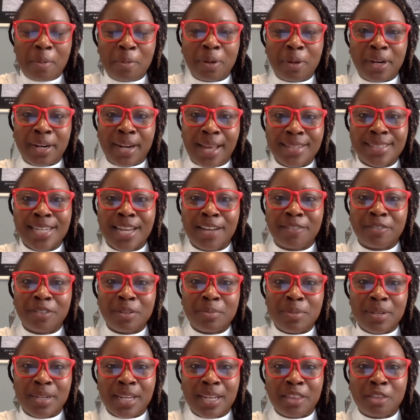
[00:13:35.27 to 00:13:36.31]
where it has
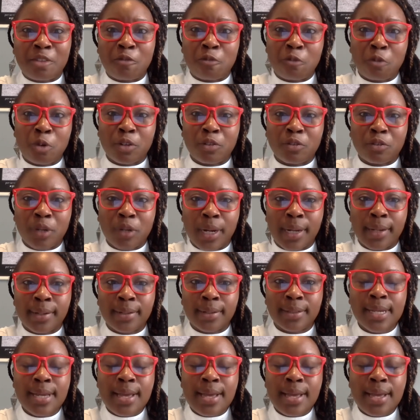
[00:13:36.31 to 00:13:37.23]
definitely been at the forefront.